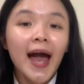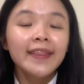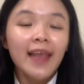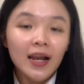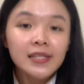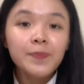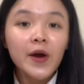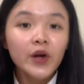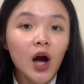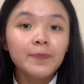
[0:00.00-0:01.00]
at
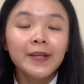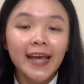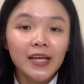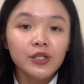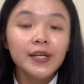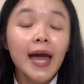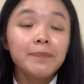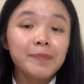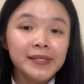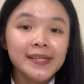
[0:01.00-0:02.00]
LSPR Communication
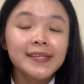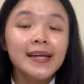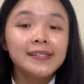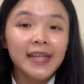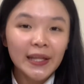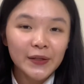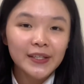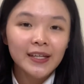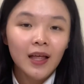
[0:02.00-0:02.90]
and Business Institute.